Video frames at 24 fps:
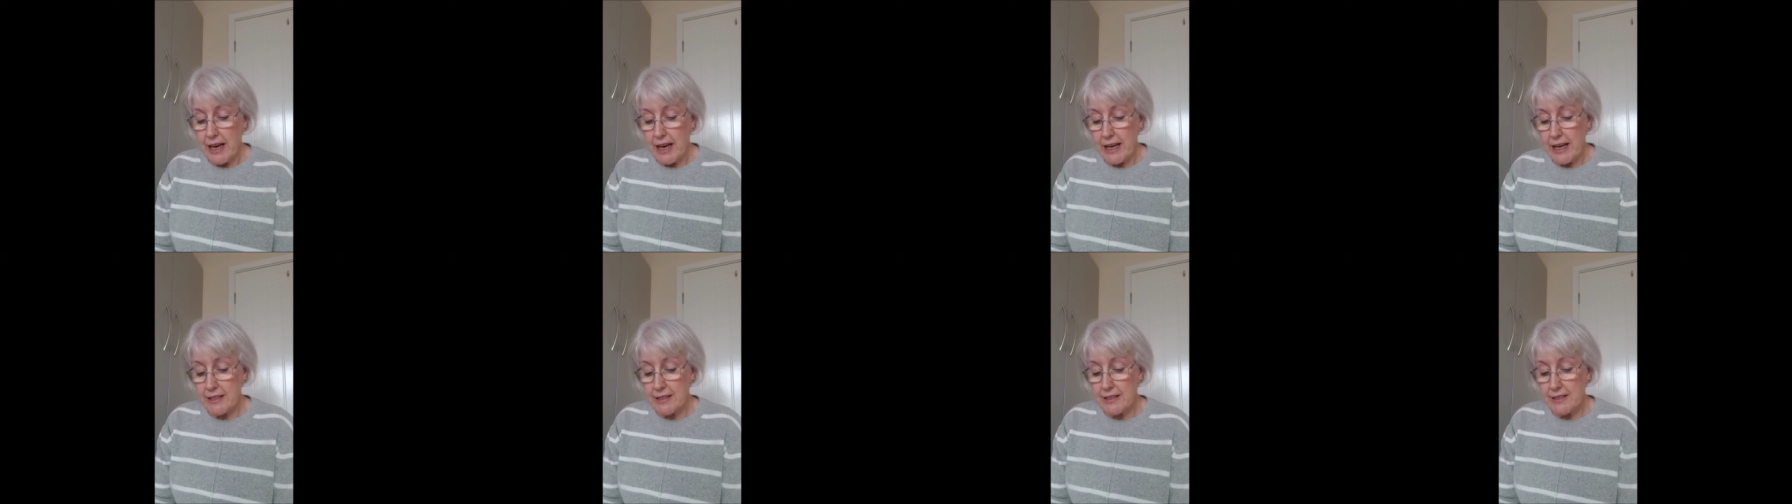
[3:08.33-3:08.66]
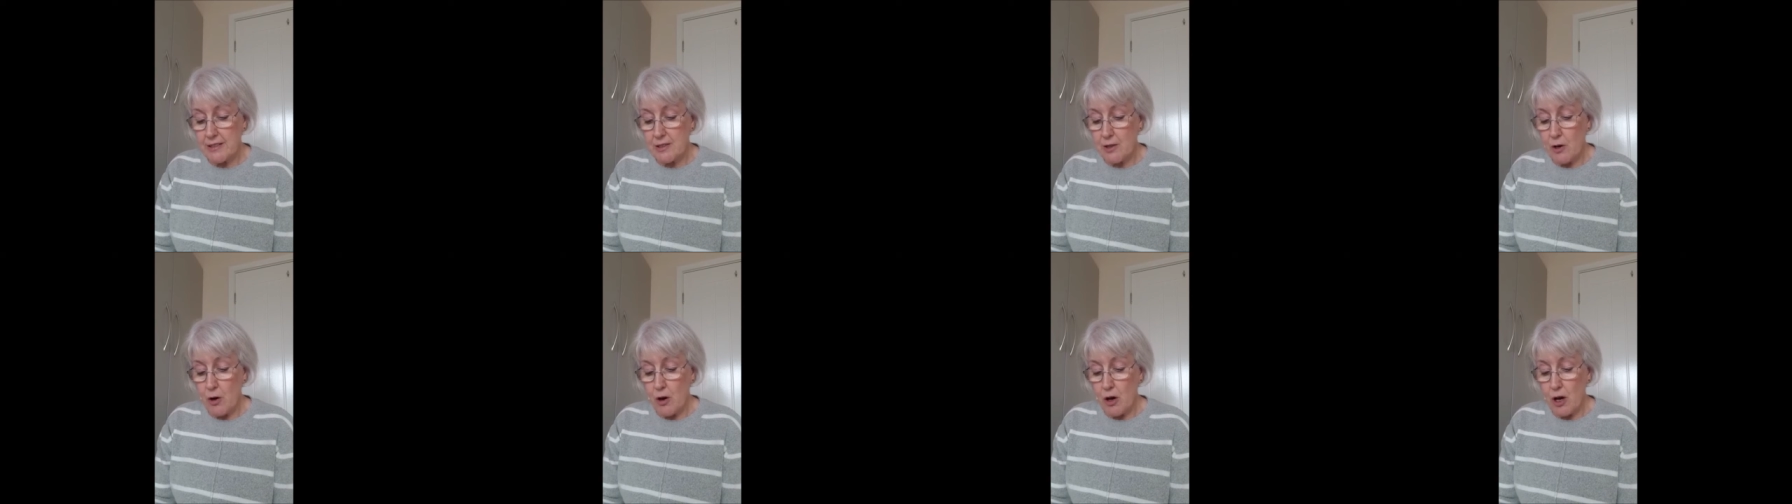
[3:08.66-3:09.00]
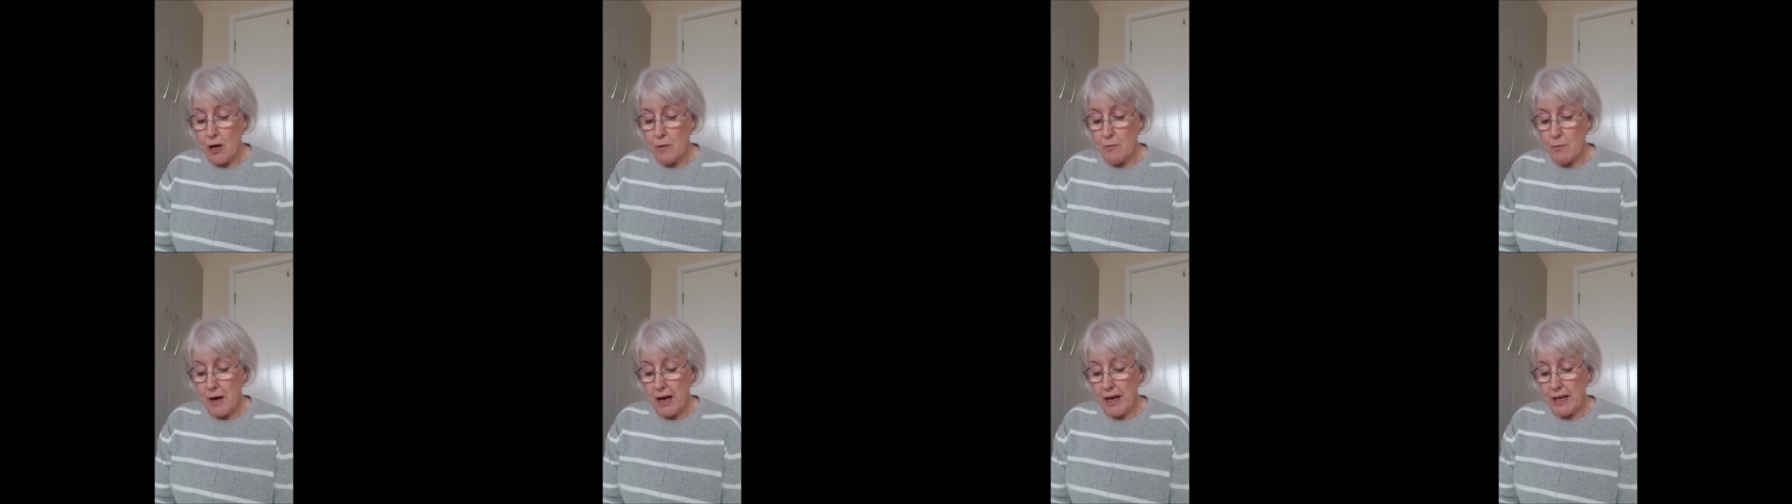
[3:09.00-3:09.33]
and saw
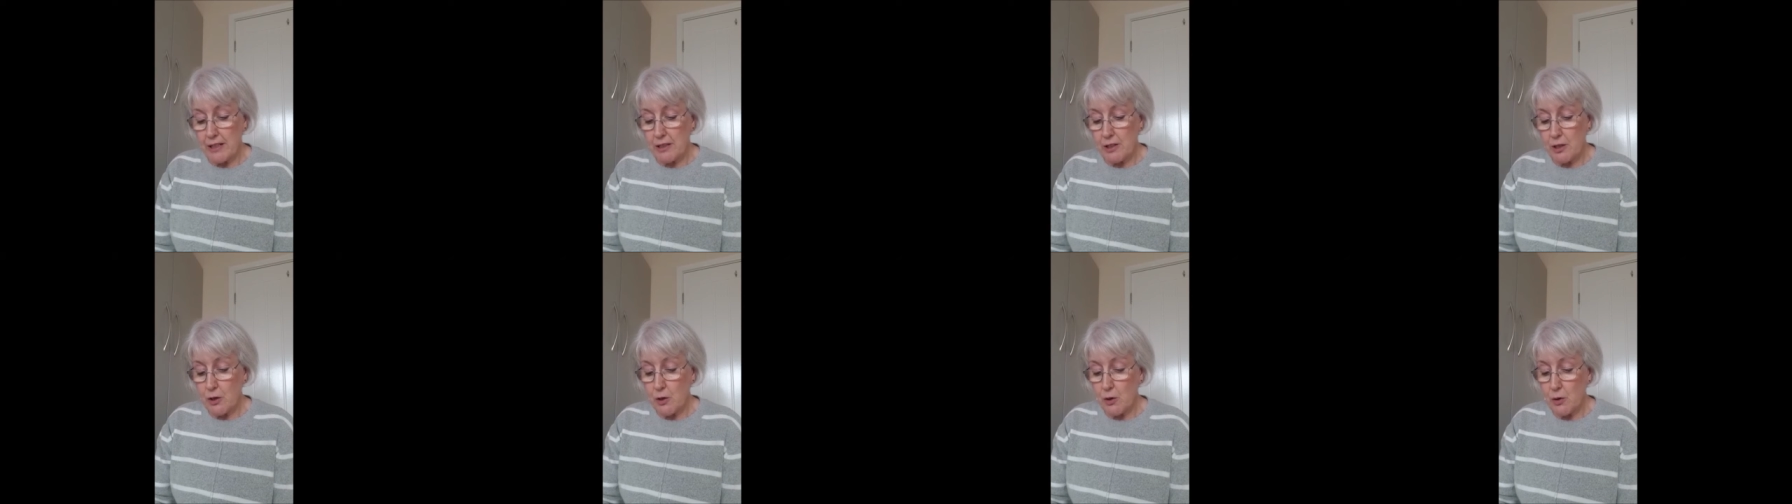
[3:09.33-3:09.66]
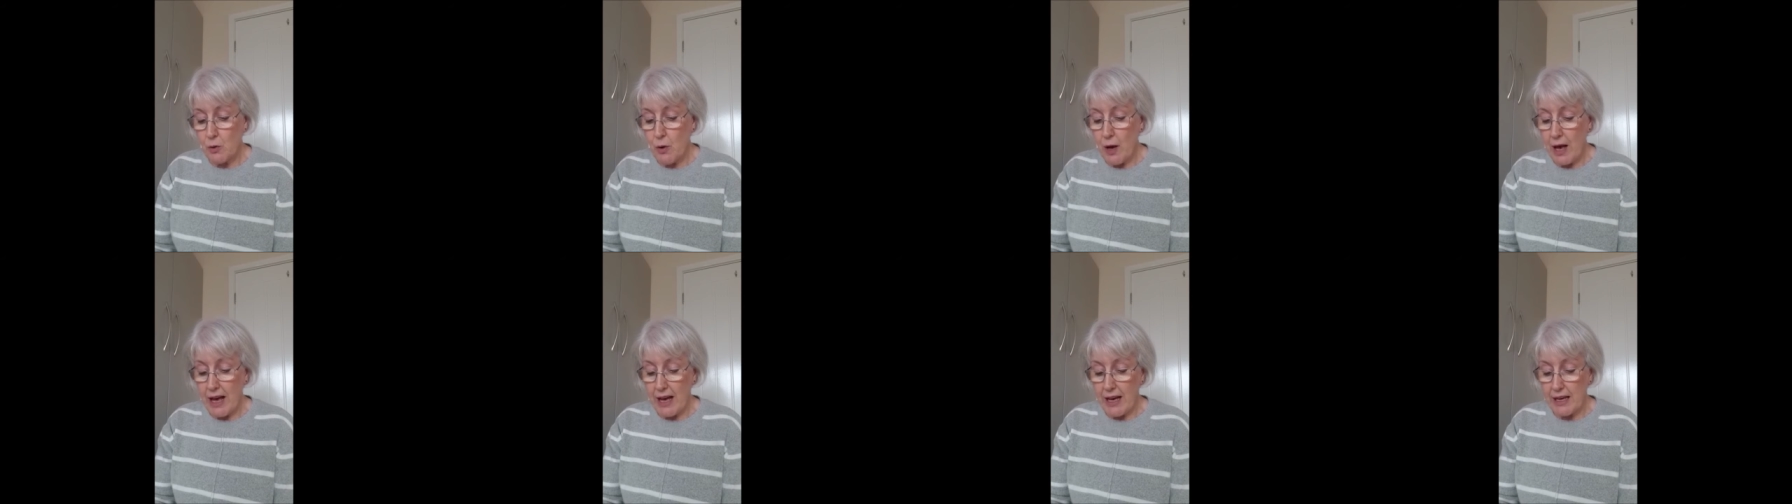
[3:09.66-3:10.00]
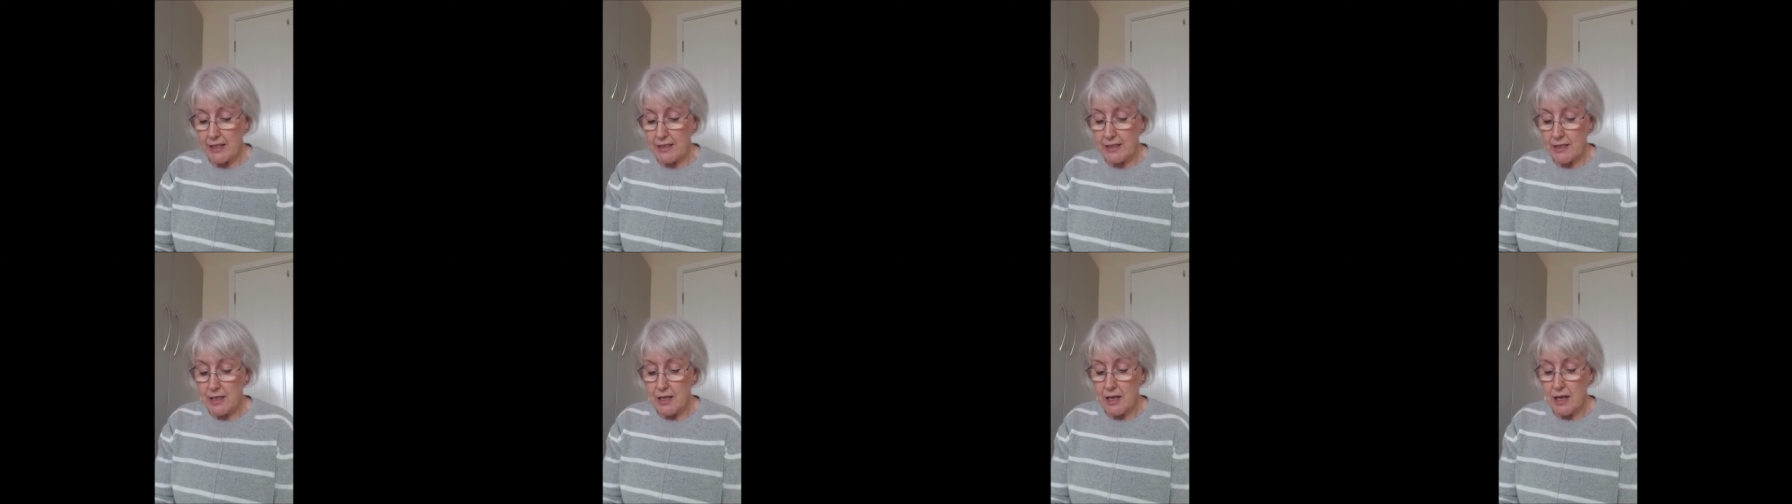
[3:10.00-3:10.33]
a man who
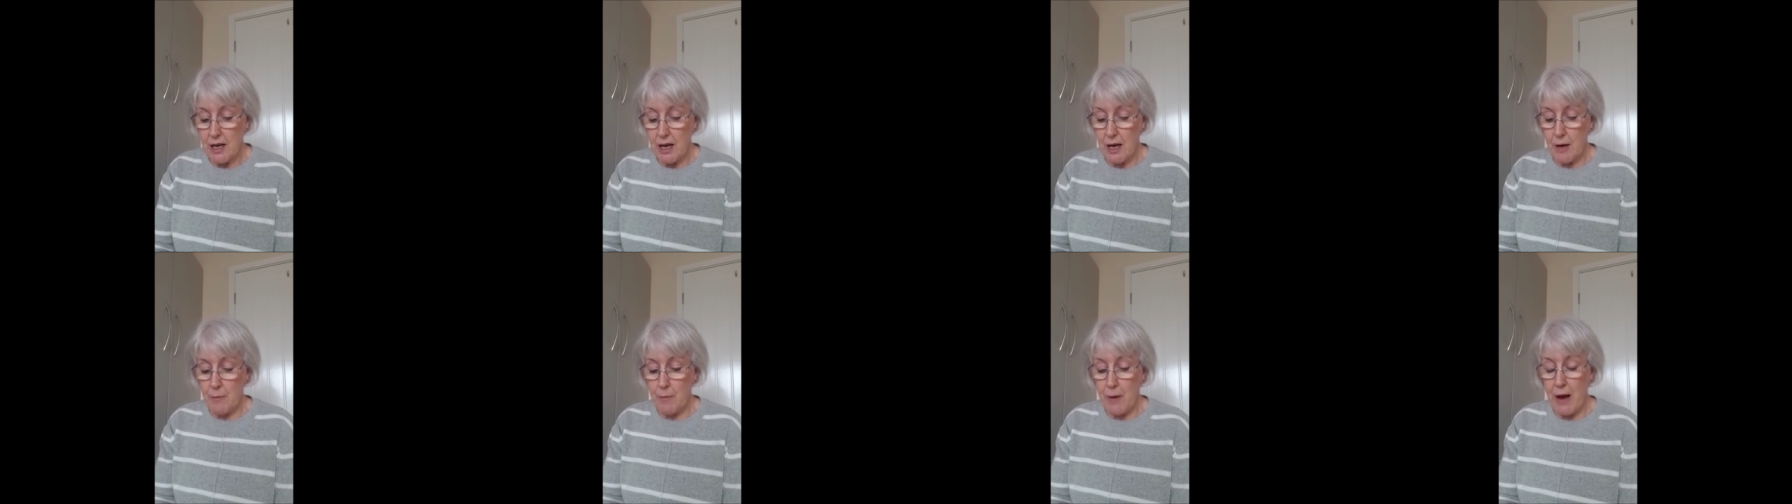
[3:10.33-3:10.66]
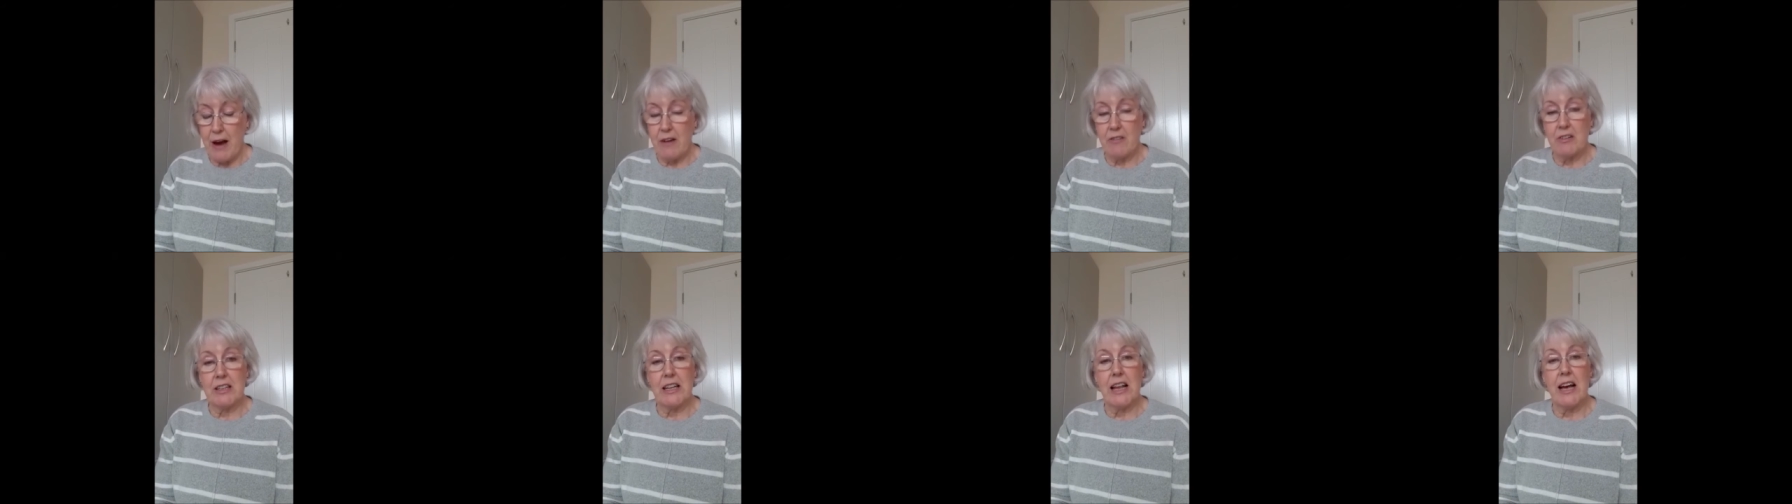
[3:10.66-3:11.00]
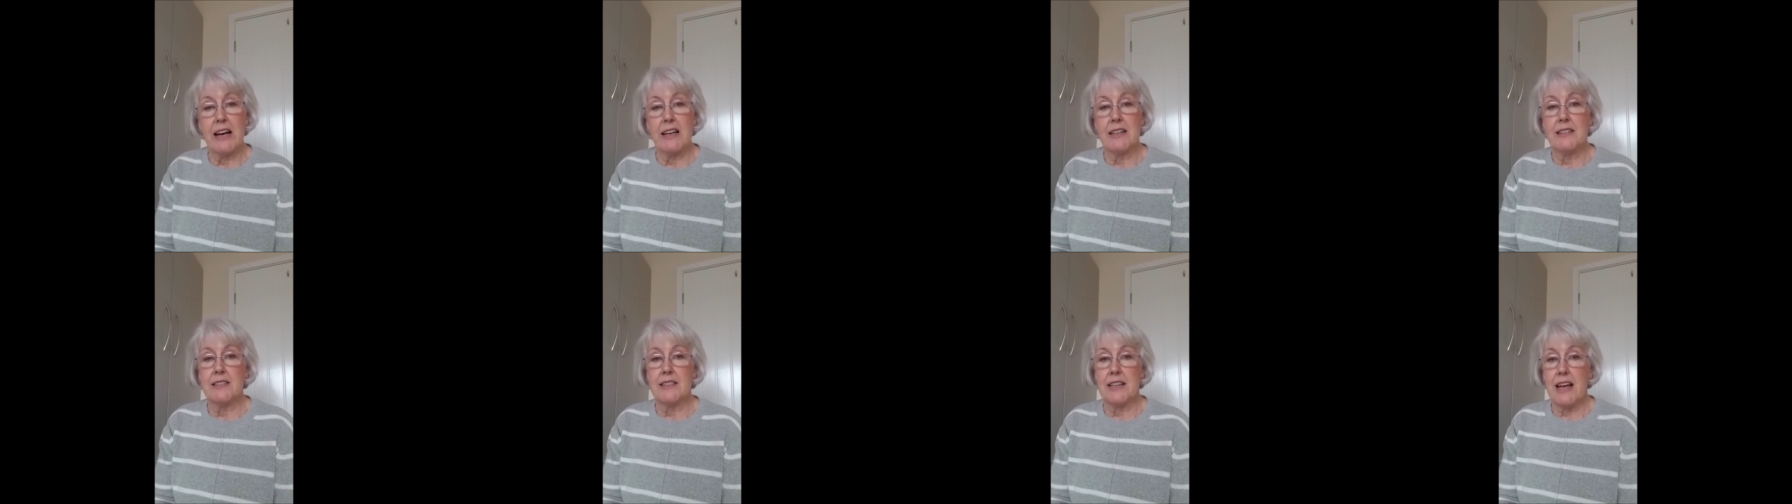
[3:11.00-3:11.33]
had a
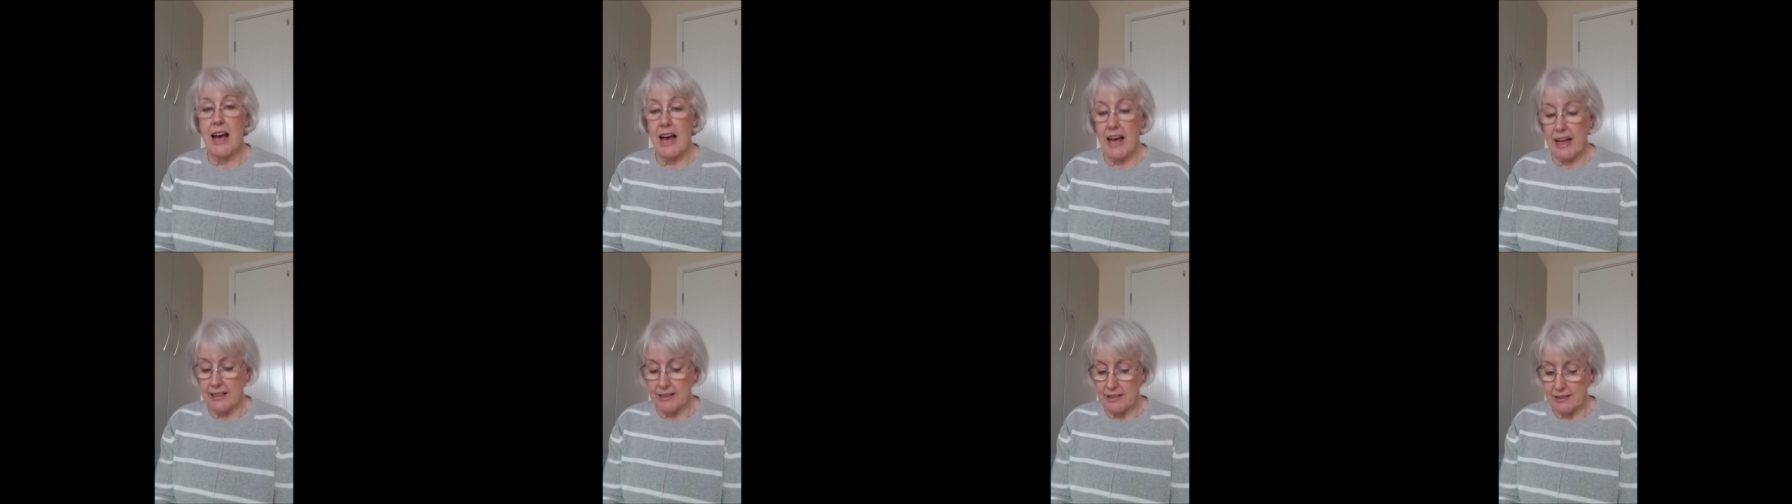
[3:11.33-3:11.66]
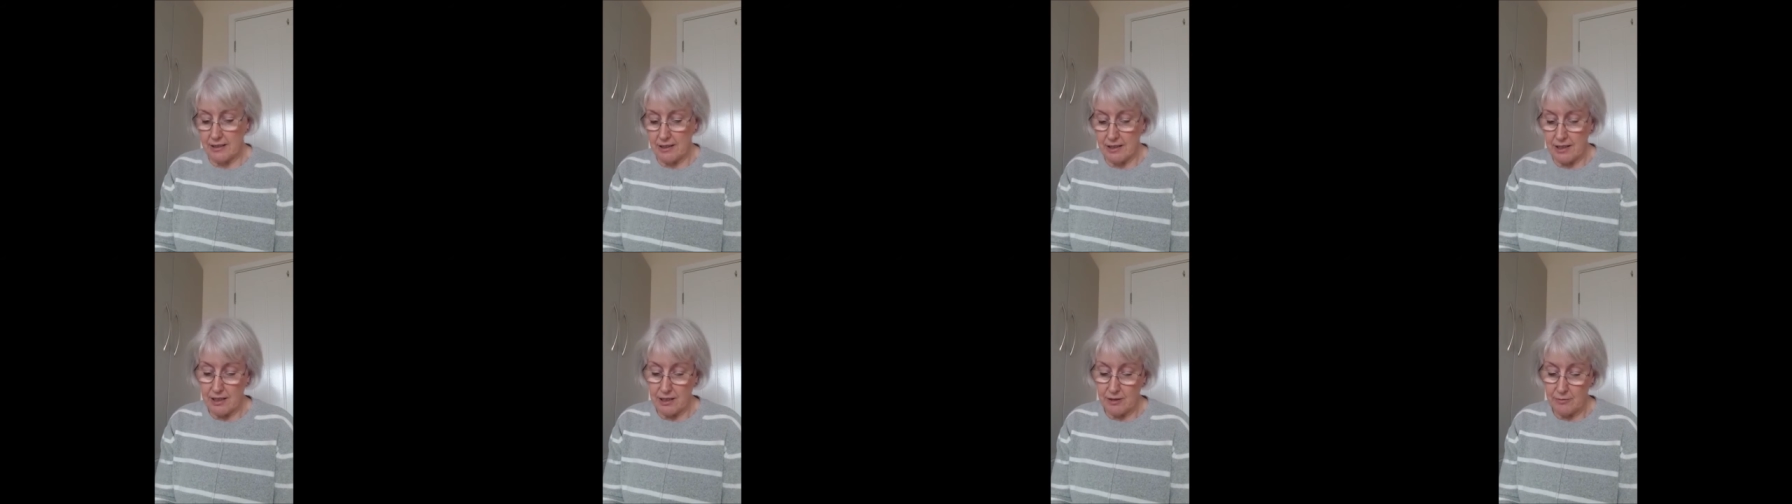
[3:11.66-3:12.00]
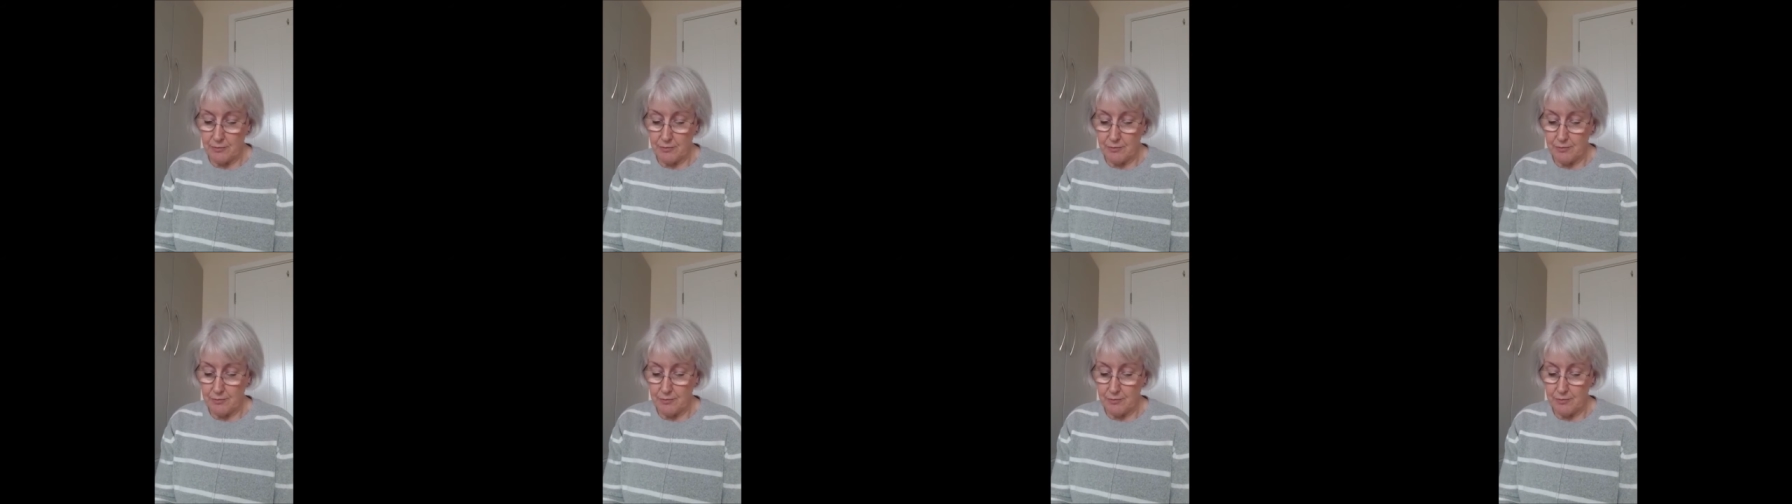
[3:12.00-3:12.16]
paralysed hand.